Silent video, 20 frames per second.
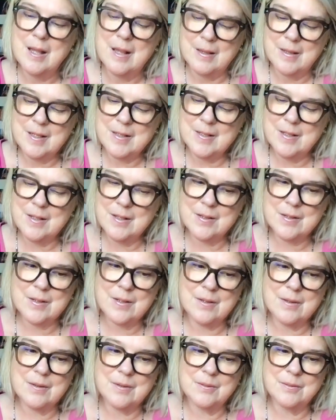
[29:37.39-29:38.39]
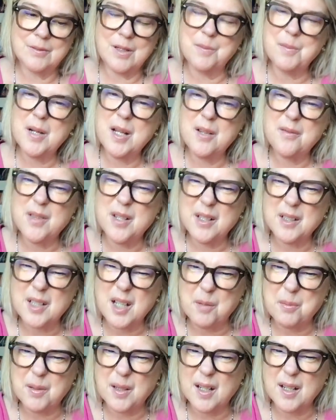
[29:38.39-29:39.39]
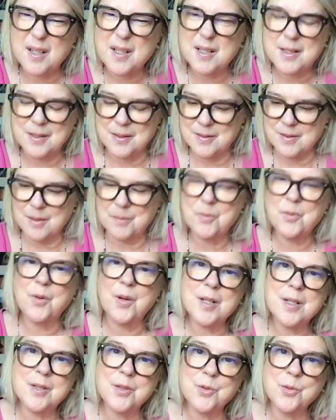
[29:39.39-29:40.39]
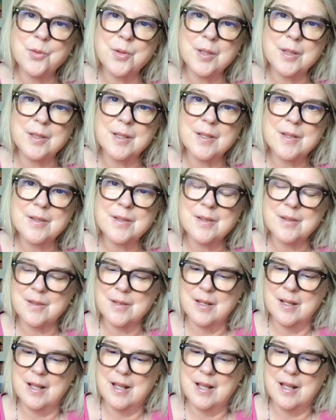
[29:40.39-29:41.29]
This is, well, I might read a couple actually because I'm quite enjoying this, because